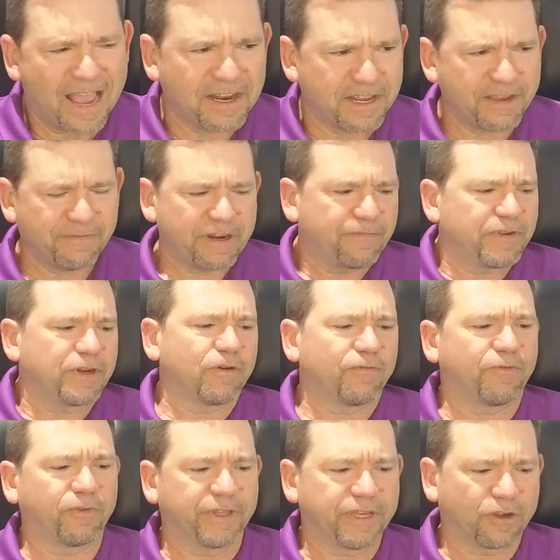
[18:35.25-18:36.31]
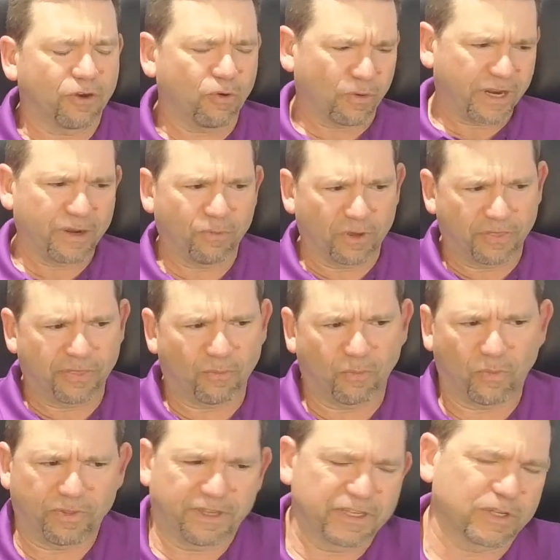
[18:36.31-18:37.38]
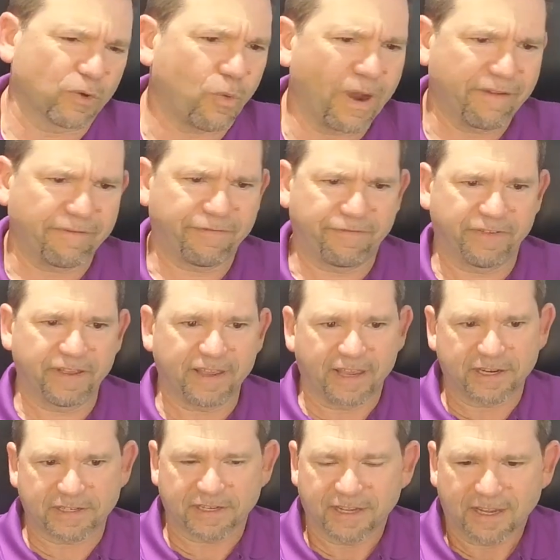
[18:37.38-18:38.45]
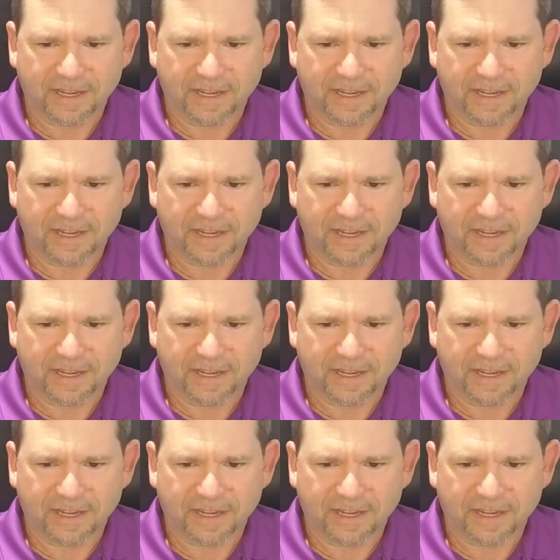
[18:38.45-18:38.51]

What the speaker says: And even if you don't fully agree with what doesn't quite fit,